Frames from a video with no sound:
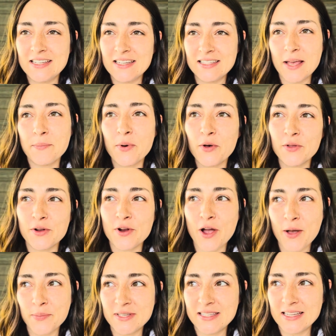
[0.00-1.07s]
that polar
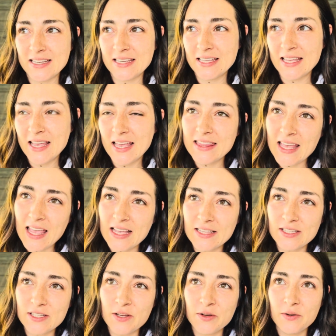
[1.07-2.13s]
opposite thing.
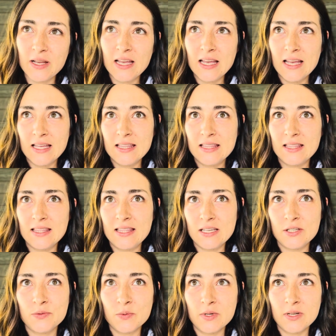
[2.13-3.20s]
So
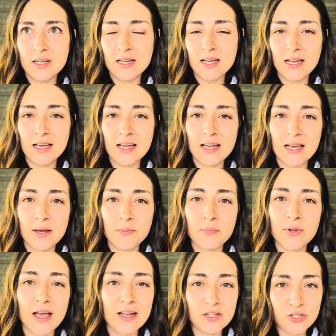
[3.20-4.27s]
this would
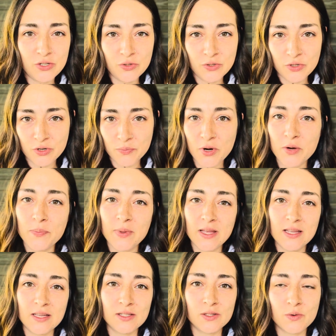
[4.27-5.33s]
apply to your
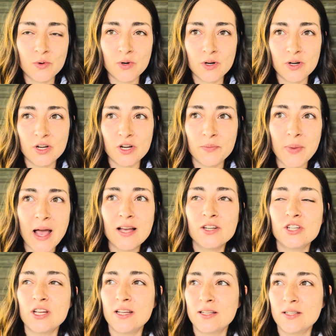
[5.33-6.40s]
purpose or your
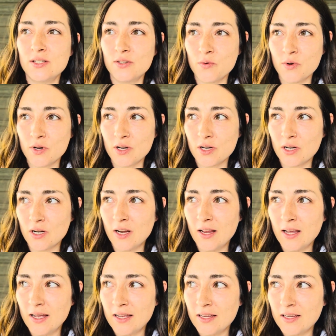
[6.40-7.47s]
passions, or,
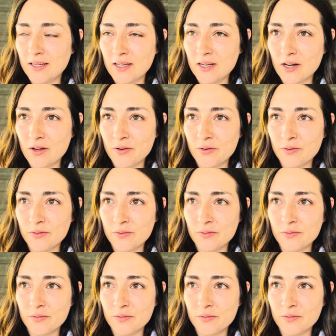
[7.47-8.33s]
you know,